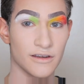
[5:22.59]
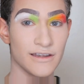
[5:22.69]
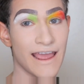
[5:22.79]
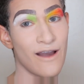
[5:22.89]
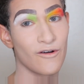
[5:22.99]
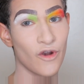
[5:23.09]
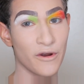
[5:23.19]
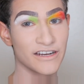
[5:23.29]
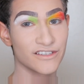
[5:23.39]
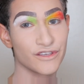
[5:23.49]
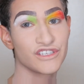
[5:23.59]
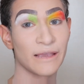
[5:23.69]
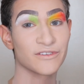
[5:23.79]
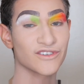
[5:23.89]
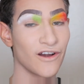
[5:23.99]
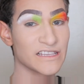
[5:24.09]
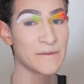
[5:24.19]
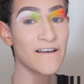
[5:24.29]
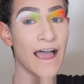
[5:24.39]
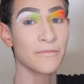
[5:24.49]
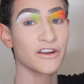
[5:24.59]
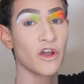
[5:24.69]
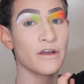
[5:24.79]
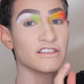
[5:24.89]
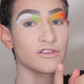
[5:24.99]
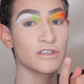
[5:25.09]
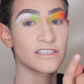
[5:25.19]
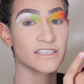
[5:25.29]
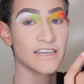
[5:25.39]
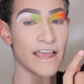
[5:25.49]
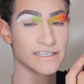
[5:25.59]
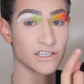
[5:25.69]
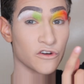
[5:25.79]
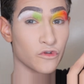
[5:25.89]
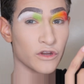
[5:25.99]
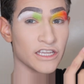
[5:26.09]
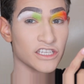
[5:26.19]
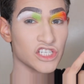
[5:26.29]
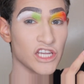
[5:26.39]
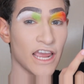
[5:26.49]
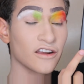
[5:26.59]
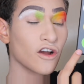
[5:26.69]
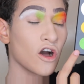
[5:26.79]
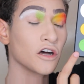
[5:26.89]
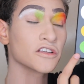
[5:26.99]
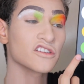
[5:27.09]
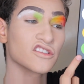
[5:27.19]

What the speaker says: Now going into the James Charles palette, I'm gonna go into this nice green shade called